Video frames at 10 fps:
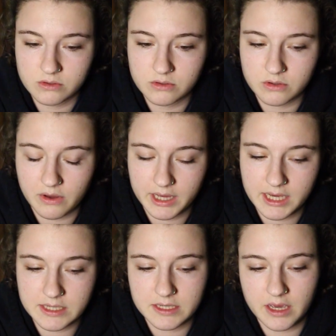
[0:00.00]
So I
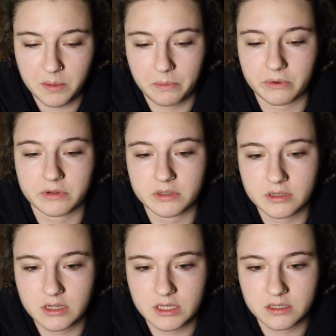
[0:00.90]
guess April
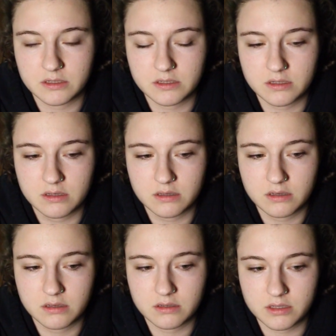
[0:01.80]
is
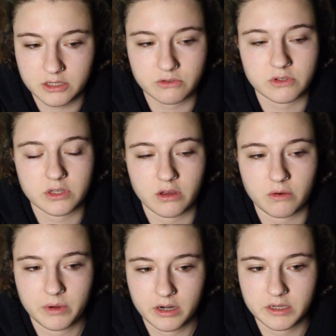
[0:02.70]
Sexual Assault
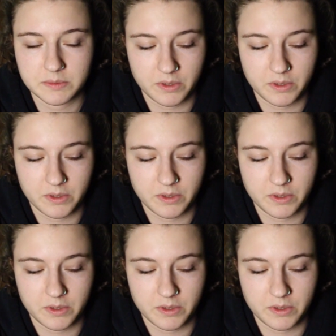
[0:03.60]
Awareness